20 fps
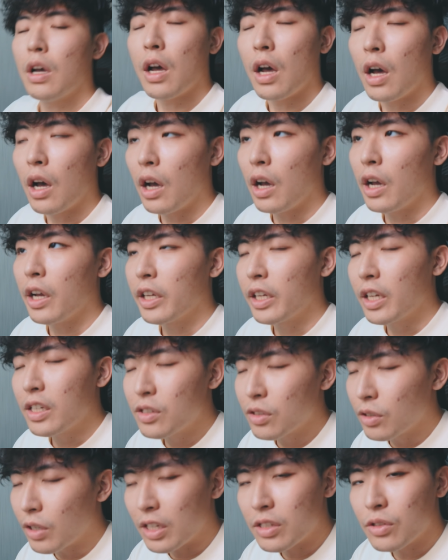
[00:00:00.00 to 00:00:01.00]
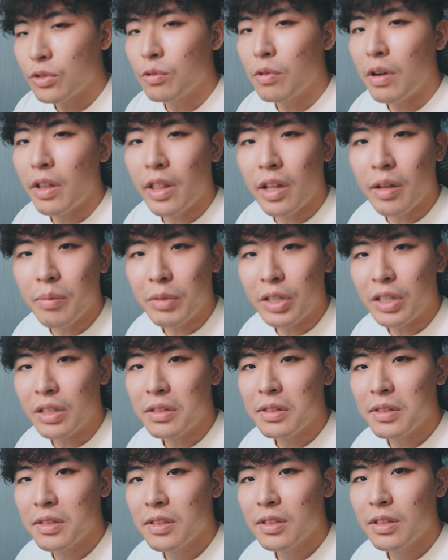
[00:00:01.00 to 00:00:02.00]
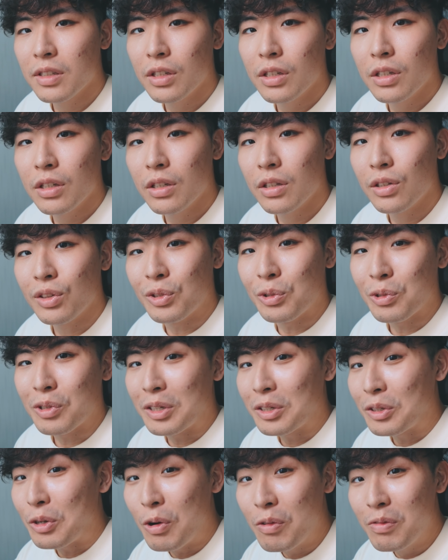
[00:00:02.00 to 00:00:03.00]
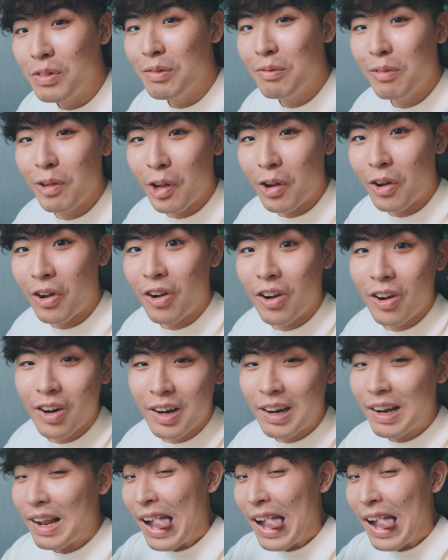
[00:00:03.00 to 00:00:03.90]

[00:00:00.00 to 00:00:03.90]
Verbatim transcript: I guess you guys know what that means. Token COVID vlog,